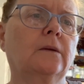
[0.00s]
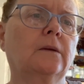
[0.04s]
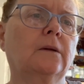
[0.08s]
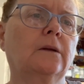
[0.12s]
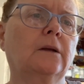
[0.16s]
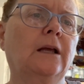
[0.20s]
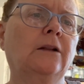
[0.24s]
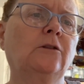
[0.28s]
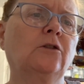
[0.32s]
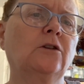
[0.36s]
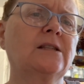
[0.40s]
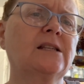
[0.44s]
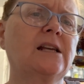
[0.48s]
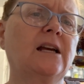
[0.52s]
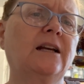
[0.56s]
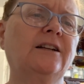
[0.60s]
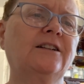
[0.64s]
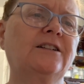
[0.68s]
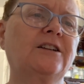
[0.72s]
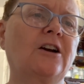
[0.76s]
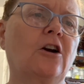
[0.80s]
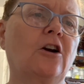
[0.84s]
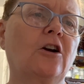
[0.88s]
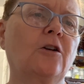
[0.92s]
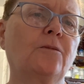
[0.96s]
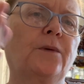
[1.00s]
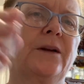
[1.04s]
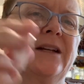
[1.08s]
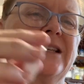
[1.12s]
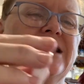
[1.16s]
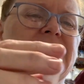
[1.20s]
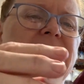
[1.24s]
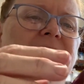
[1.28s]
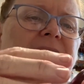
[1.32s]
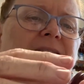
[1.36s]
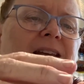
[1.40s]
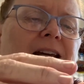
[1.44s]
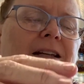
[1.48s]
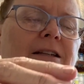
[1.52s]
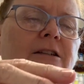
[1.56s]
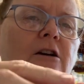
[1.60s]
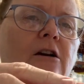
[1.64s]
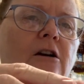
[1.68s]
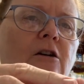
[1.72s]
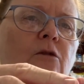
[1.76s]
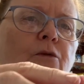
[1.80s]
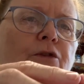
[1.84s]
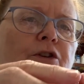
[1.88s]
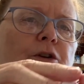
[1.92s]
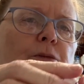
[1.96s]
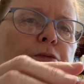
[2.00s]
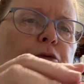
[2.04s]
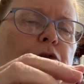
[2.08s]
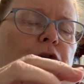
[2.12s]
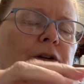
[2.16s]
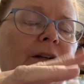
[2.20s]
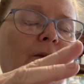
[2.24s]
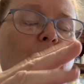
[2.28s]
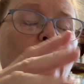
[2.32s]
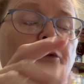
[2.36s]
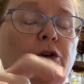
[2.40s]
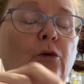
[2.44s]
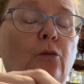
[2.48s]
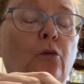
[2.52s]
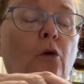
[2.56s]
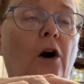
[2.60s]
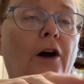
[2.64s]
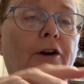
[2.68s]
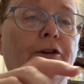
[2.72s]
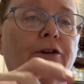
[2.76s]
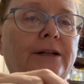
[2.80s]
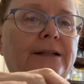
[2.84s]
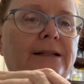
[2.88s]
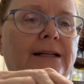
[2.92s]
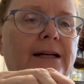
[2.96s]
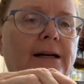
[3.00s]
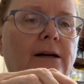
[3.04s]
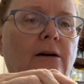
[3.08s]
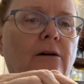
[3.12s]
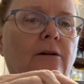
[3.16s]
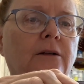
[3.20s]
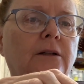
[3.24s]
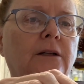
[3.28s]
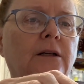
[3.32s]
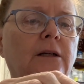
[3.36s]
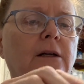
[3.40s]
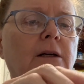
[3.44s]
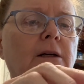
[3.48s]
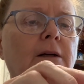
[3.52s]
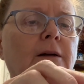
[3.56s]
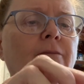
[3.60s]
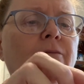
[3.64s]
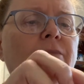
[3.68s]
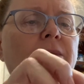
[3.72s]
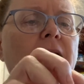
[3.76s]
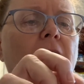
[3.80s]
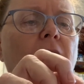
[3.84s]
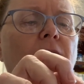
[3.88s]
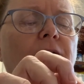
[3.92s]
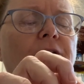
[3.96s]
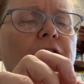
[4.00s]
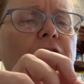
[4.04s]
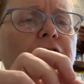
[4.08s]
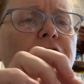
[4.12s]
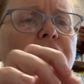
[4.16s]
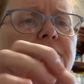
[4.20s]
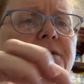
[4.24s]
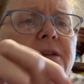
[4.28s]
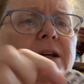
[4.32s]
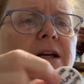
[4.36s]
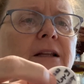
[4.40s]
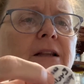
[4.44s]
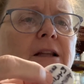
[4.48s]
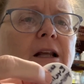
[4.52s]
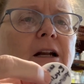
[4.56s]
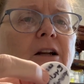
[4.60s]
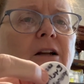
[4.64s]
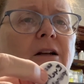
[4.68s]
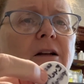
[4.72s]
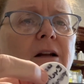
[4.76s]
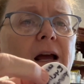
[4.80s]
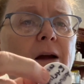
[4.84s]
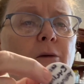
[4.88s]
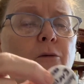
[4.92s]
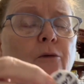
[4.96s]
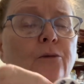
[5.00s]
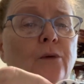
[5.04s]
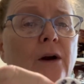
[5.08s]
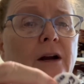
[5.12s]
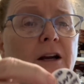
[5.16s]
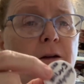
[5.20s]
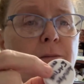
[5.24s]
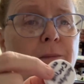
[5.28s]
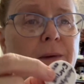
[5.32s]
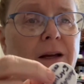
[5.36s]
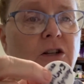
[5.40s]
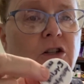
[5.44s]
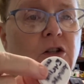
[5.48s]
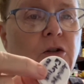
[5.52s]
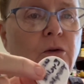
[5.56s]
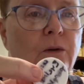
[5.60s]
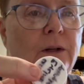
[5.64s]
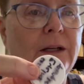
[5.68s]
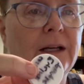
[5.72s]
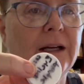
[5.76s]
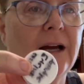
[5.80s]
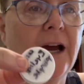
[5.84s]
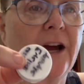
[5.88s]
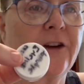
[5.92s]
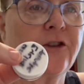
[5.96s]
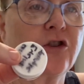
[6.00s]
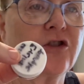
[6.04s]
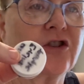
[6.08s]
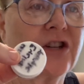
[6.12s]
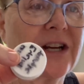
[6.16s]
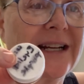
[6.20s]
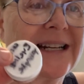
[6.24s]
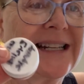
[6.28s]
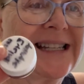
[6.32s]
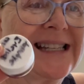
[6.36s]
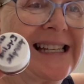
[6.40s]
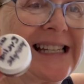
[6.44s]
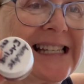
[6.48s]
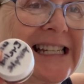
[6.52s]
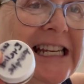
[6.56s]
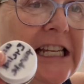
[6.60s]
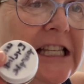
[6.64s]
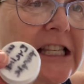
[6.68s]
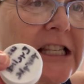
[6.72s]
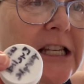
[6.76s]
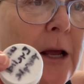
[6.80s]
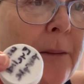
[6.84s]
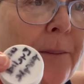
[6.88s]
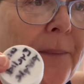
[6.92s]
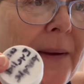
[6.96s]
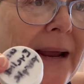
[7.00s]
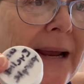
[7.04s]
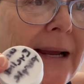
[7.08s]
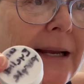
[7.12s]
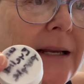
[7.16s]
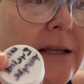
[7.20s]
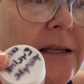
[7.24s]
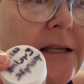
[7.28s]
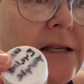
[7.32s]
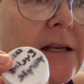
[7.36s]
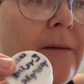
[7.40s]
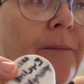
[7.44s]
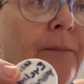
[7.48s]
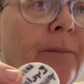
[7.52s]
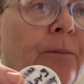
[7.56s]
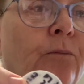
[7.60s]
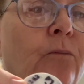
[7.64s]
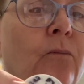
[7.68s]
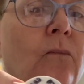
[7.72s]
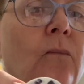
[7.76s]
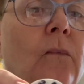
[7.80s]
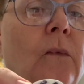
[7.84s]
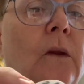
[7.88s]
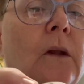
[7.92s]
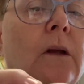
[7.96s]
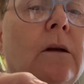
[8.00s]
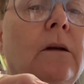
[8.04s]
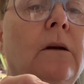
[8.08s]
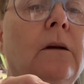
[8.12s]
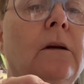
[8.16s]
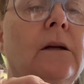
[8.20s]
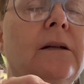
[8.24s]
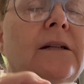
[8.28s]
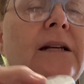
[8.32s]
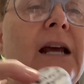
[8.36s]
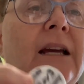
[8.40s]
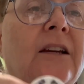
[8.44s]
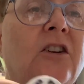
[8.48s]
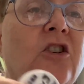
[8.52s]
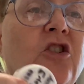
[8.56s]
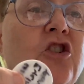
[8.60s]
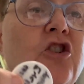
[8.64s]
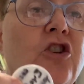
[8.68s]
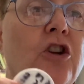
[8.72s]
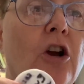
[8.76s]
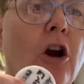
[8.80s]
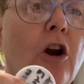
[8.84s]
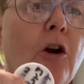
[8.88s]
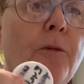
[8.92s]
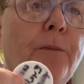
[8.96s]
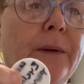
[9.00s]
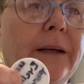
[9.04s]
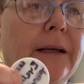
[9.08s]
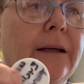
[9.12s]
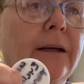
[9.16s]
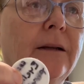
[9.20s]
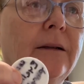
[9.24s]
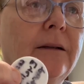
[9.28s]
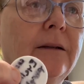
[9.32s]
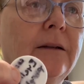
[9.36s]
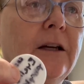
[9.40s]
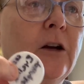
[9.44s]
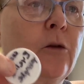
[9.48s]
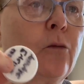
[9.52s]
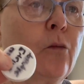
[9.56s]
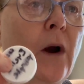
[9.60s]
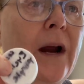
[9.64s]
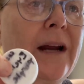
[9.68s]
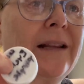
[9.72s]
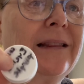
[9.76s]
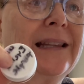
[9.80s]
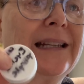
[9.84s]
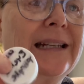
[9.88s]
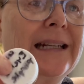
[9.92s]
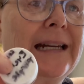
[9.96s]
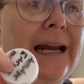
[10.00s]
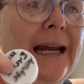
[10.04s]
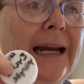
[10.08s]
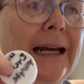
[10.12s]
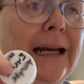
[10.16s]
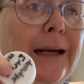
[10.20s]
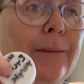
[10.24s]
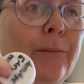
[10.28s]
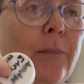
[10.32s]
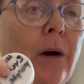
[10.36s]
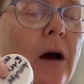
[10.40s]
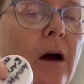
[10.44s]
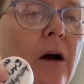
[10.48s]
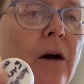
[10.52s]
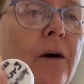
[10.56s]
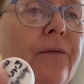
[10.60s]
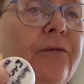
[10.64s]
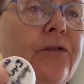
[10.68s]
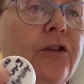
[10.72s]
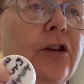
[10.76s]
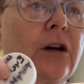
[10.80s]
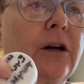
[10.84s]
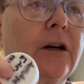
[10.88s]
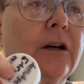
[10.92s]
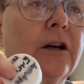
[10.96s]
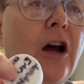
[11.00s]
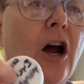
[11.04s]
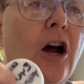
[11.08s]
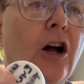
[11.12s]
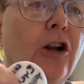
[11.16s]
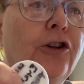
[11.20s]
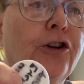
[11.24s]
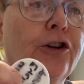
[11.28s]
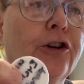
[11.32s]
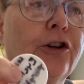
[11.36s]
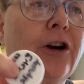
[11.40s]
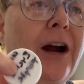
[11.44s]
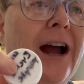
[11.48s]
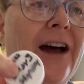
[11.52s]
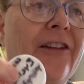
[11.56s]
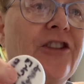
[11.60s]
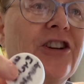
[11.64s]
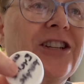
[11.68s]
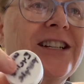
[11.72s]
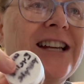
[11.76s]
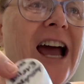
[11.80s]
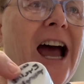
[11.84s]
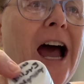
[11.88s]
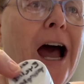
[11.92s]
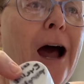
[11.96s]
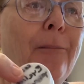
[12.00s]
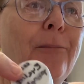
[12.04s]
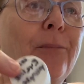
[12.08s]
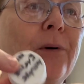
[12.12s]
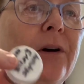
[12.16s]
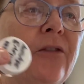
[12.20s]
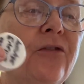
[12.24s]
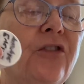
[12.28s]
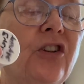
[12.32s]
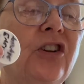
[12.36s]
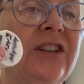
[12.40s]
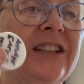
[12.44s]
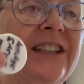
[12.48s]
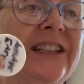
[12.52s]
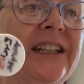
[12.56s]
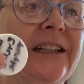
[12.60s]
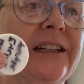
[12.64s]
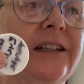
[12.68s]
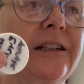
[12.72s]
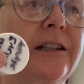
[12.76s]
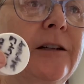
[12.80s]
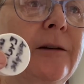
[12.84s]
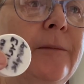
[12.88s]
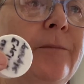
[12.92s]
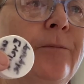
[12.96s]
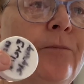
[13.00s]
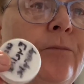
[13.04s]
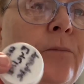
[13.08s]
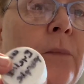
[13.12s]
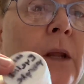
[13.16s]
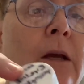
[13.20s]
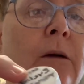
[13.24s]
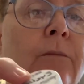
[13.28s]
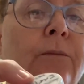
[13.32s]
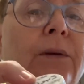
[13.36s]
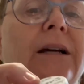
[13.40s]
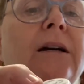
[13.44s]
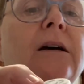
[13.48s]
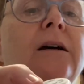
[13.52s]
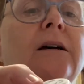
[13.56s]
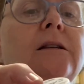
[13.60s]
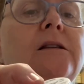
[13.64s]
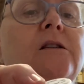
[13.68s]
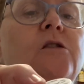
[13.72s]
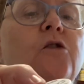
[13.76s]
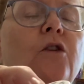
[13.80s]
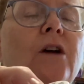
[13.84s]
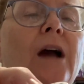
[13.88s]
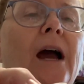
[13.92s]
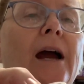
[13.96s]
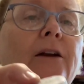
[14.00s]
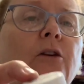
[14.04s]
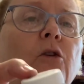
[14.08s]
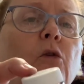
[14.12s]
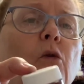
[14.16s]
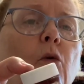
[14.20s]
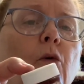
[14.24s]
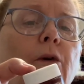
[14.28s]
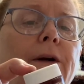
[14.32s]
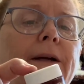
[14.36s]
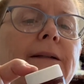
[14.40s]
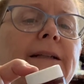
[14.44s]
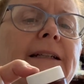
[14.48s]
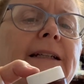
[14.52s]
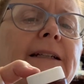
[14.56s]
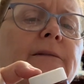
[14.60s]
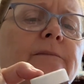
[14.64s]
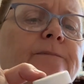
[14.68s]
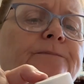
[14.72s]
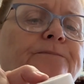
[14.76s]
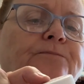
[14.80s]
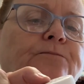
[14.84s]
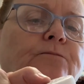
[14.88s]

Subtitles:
It looks kind of dark, but it's not that dark when you water it down. Now, another thing that I would recommend doing on your Genesis Heat Set paints, take a Sharpie and write the name of the color on the top of the lid because they're kind of oily